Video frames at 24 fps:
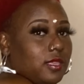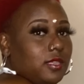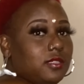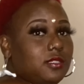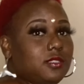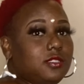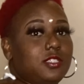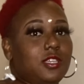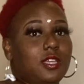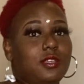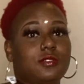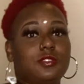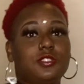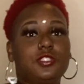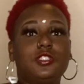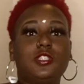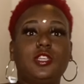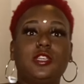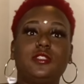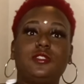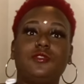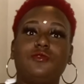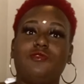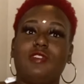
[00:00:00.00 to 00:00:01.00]
Shows
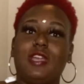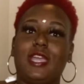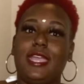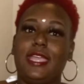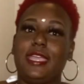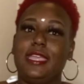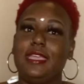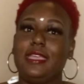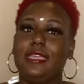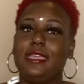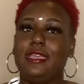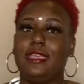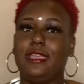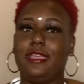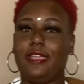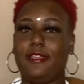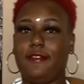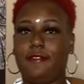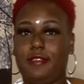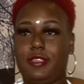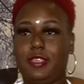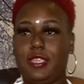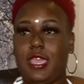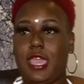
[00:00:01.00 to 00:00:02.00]
just right,
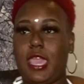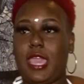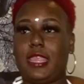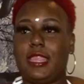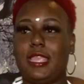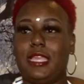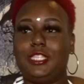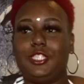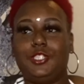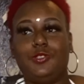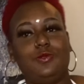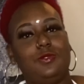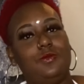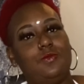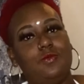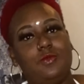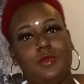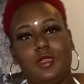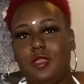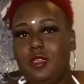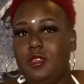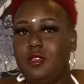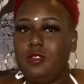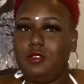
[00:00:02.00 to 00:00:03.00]
everything that you,
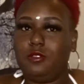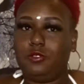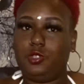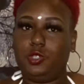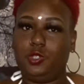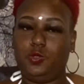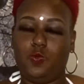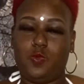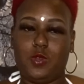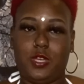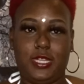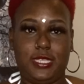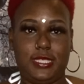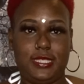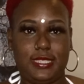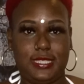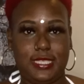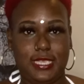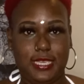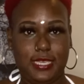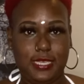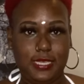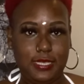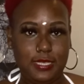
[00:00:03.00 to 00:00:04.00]
you wanna
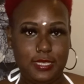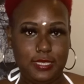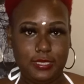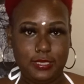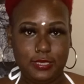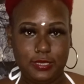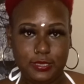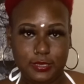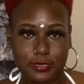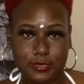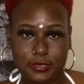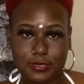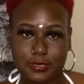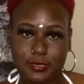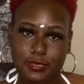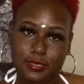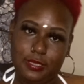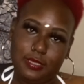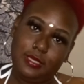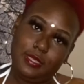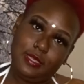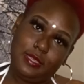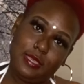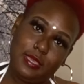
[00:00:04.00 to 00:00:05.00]
see.
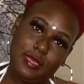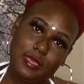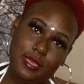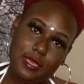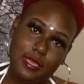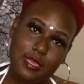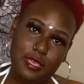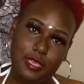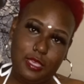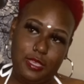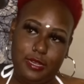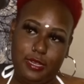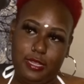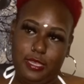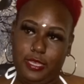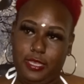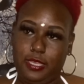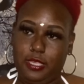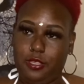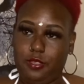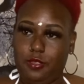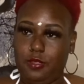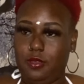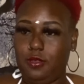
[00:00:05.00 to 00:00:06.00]
I like
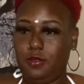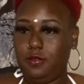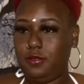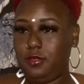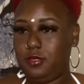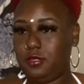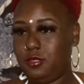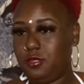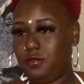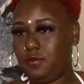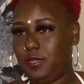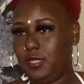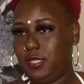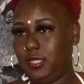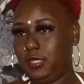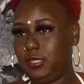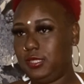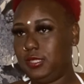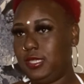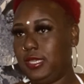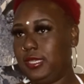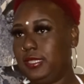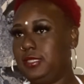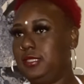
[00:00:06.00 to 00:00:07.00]
it though. This is really
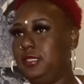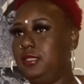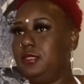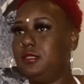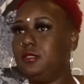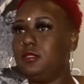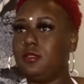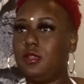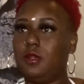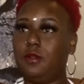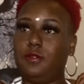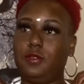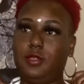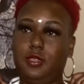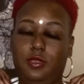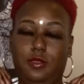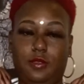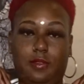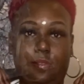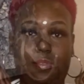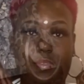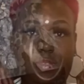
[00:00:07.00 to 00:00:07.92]
sexy. It's so cute.